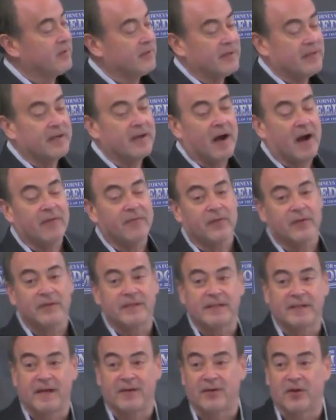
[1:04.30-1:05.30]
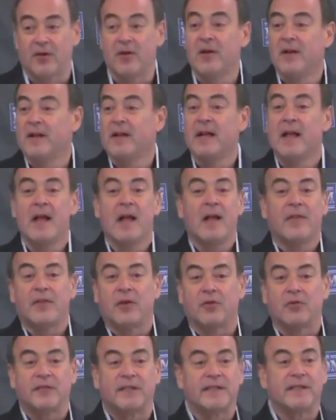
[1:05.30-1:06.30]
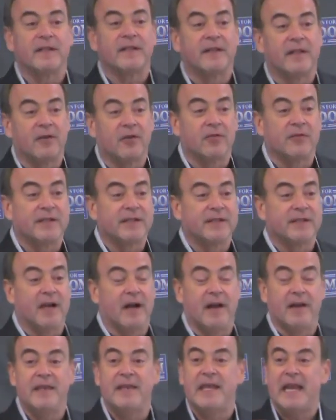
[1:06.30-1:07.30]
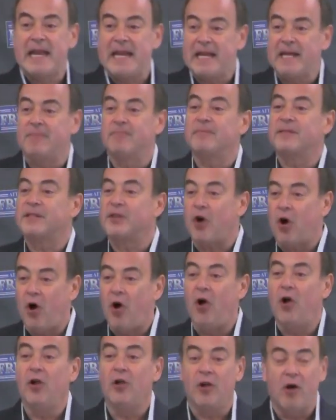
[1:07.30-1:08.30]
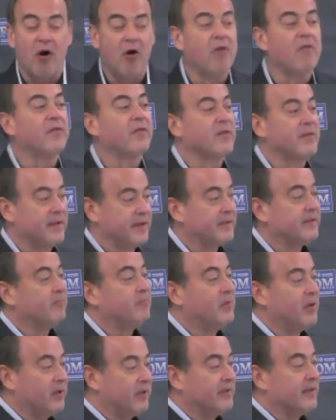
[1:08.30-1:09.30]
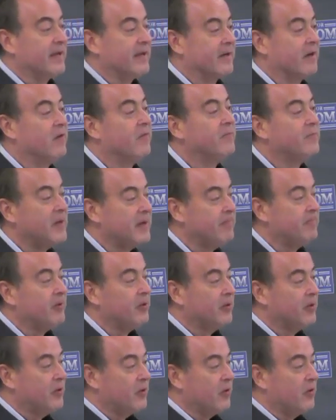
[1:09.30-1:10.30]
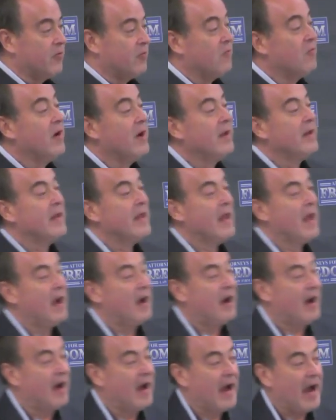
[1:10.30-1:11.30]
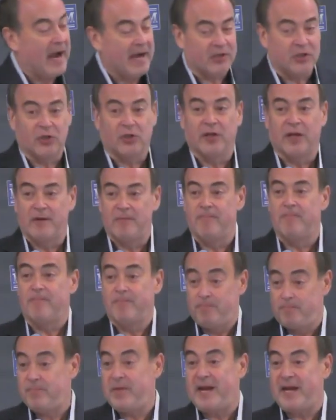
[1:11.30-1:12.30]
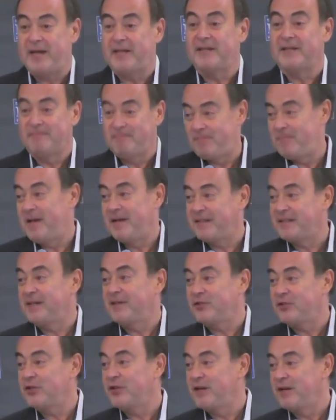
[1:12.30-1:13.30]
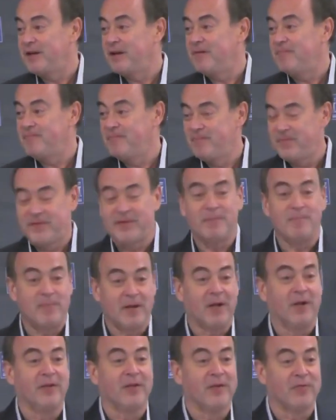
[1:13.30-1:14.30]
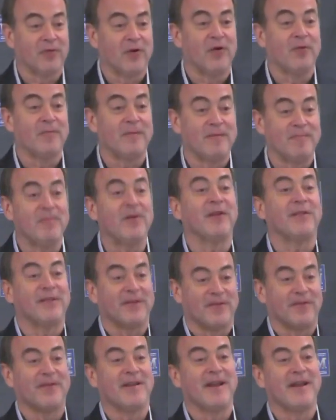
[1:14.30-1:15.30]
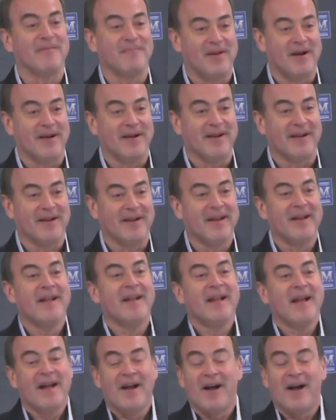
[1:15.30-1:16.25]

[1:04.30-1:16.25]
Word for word: Community Conference Center. There's names all over this building of people who actually paid essentially to build the room and put their name on it.